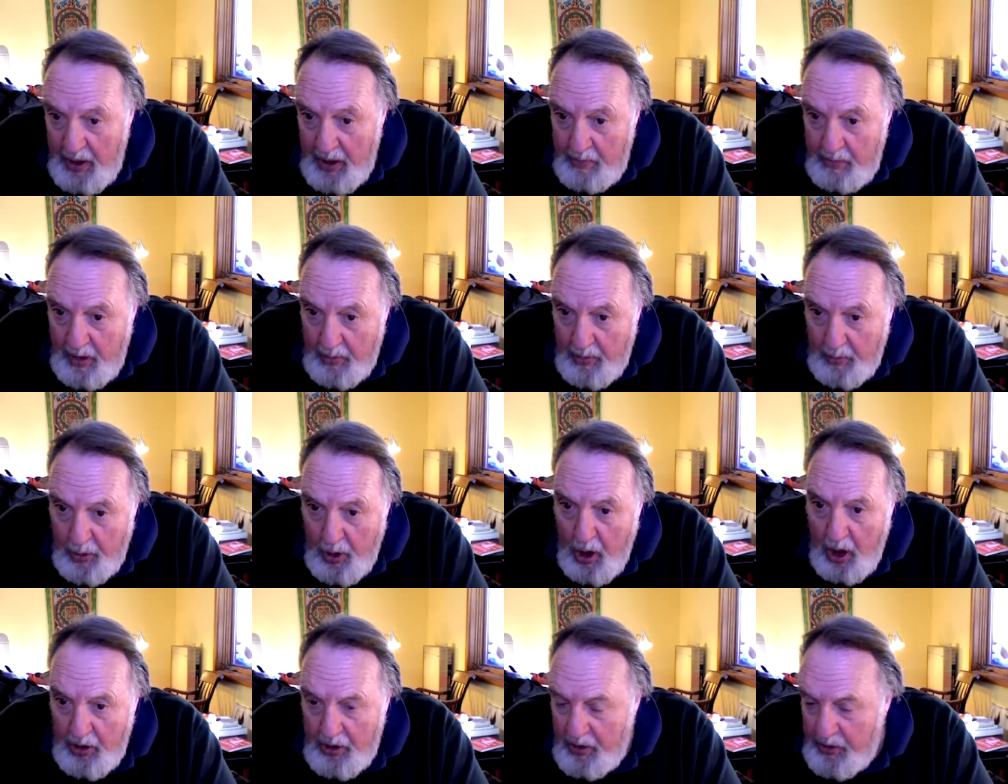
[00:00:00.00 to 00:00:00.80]
but we
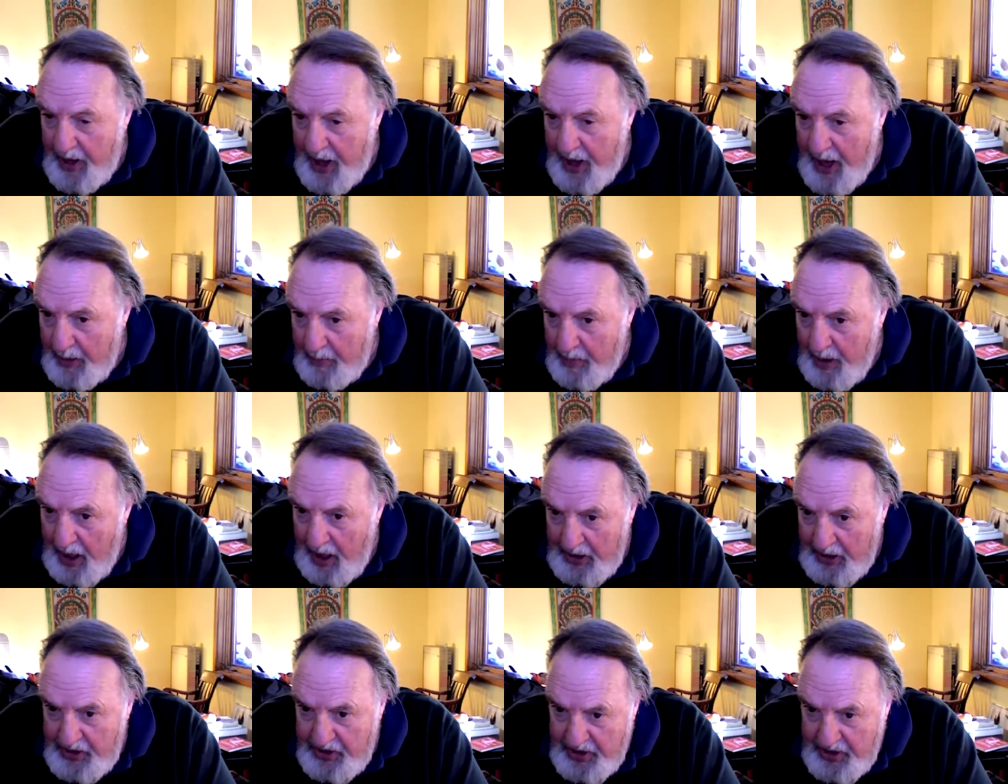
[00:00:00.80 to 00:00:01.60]
all know the
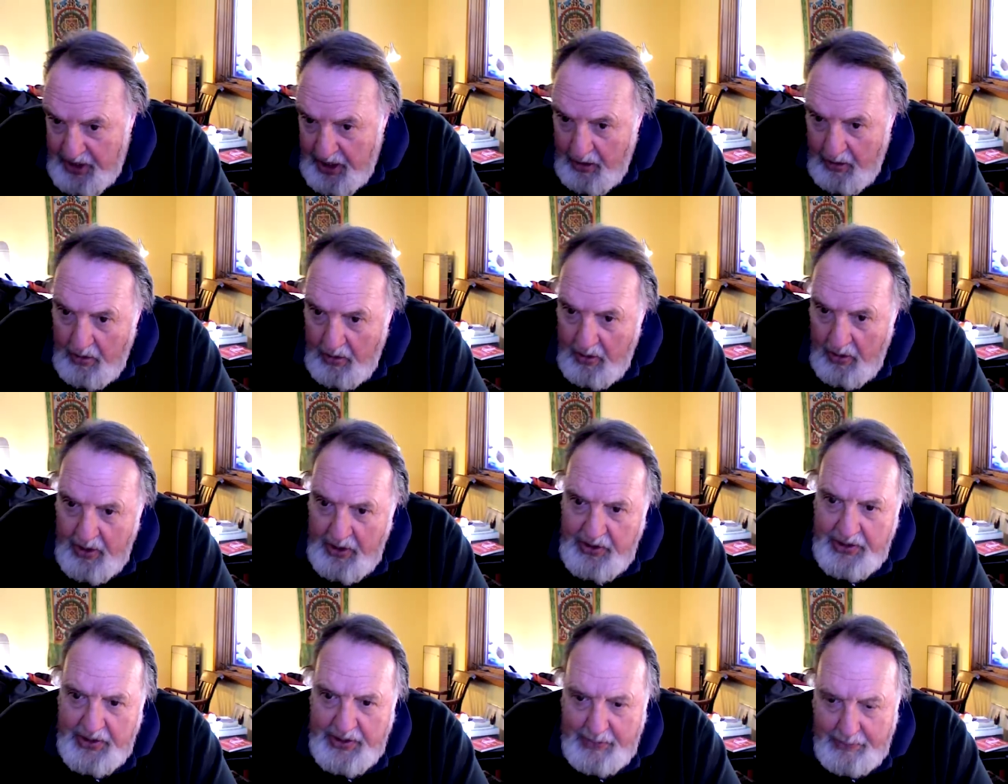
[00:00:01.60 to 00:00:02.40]
anabolic
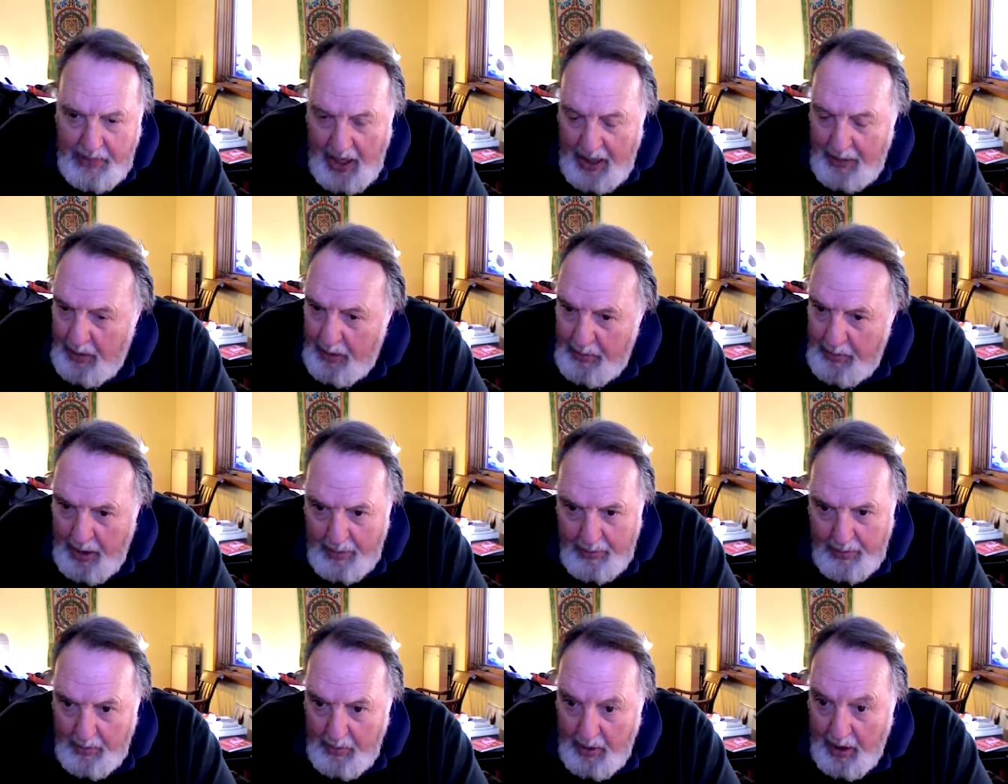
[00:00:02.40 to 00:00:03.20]
steroids, blah, blah, blah,
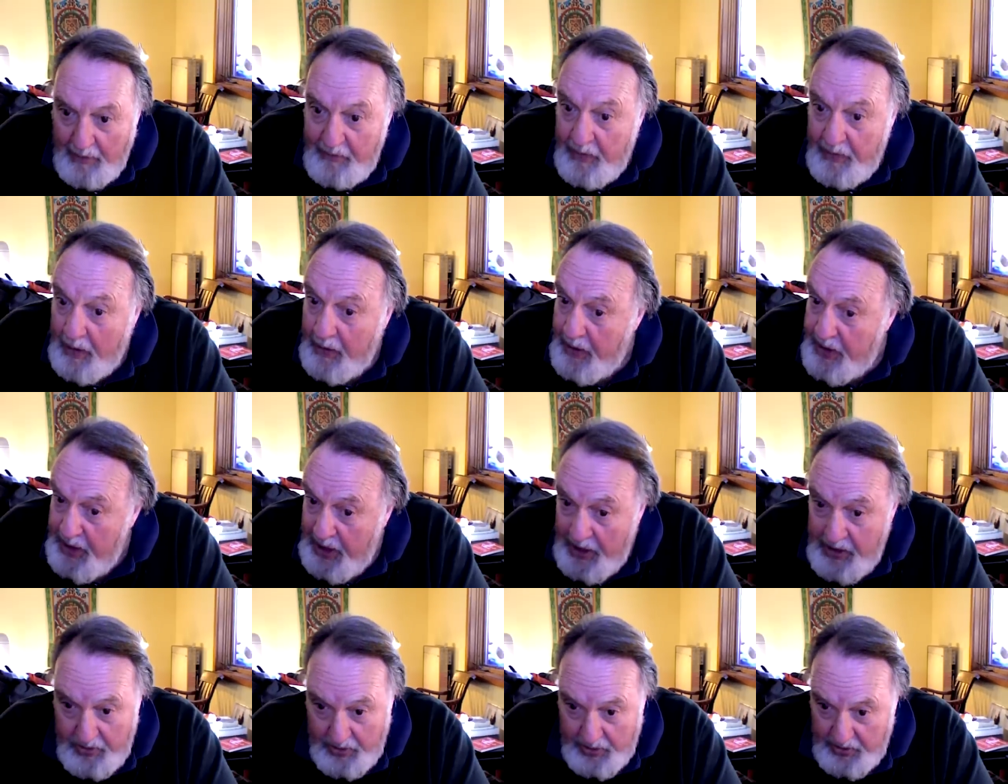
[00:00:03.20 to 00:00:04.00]
blah, blah. Very
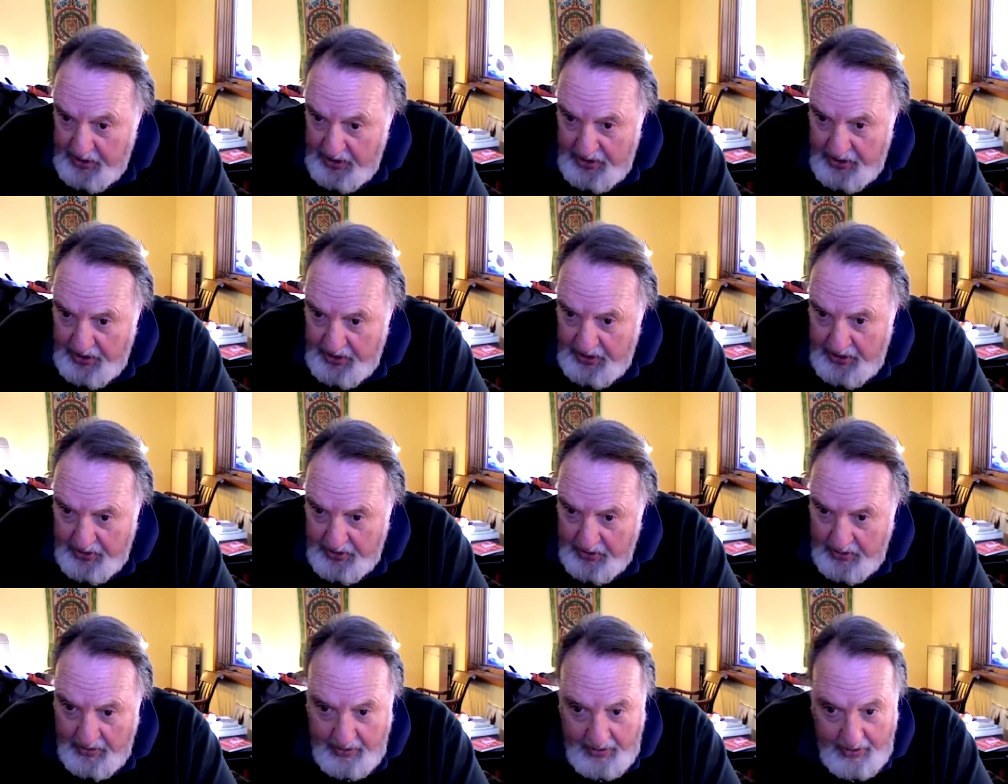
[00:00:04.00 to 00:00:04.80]
dangerous. These things
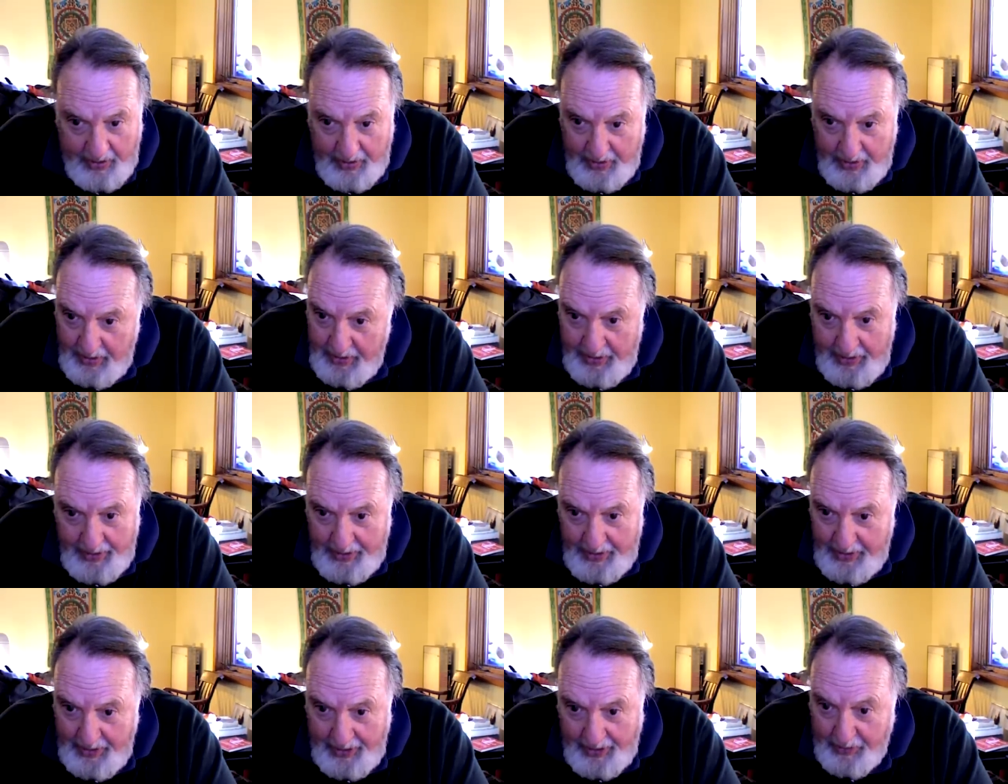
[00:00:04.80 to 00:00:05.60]
are
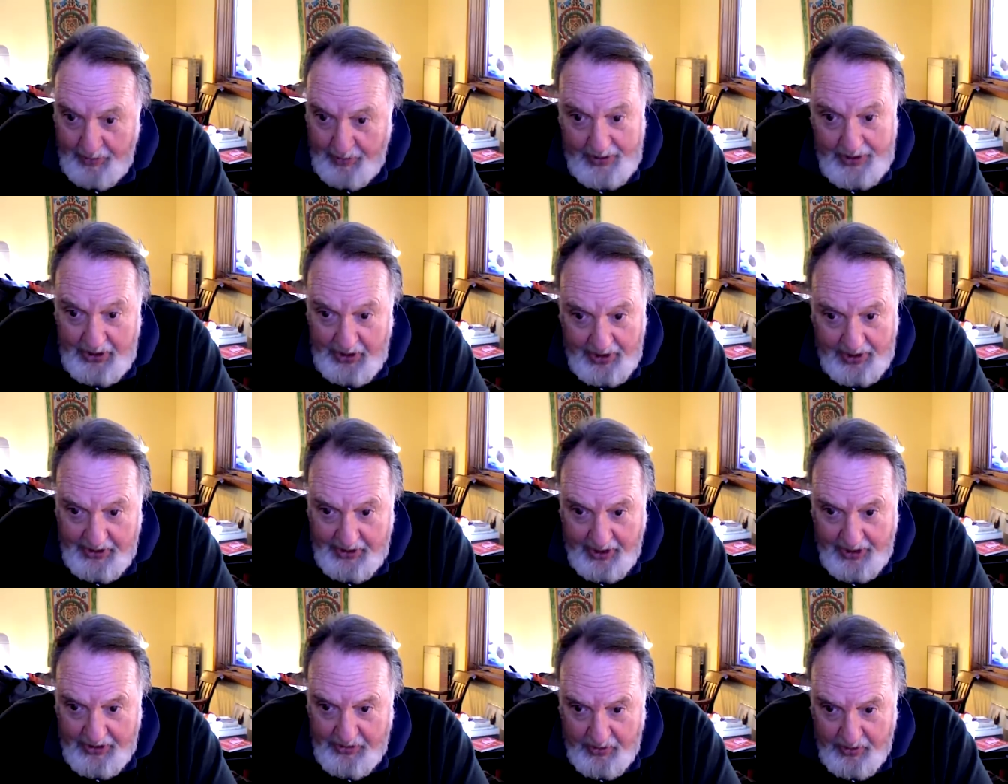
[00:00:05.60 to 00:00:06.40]
horrendously
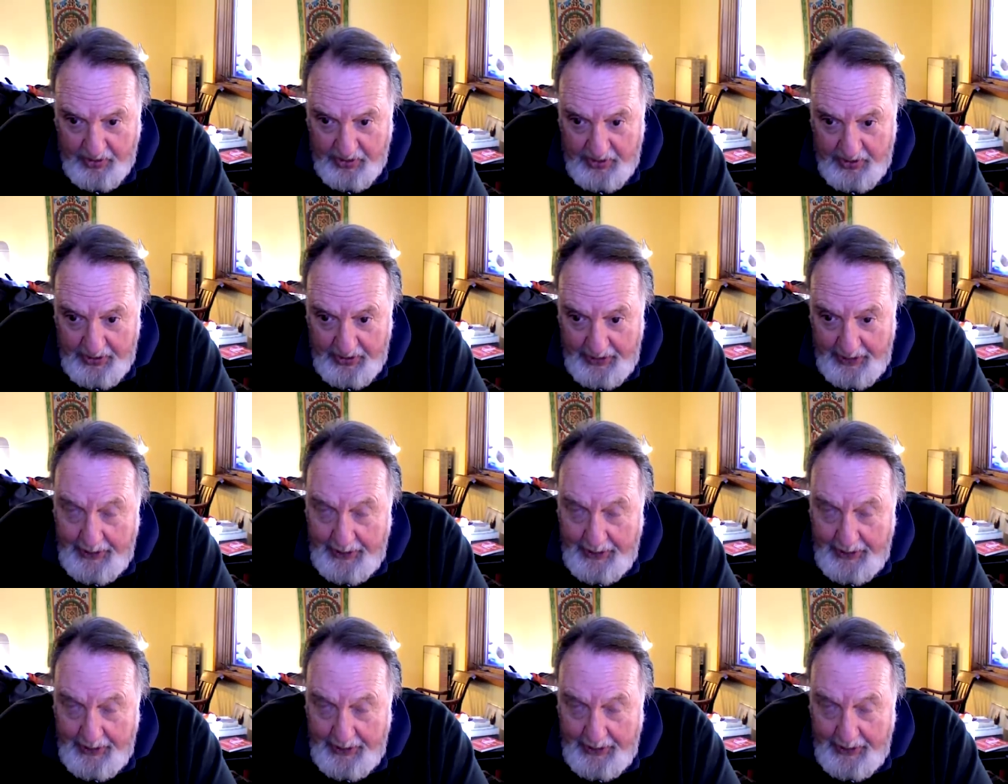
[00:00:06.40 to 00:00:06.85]
dangerous.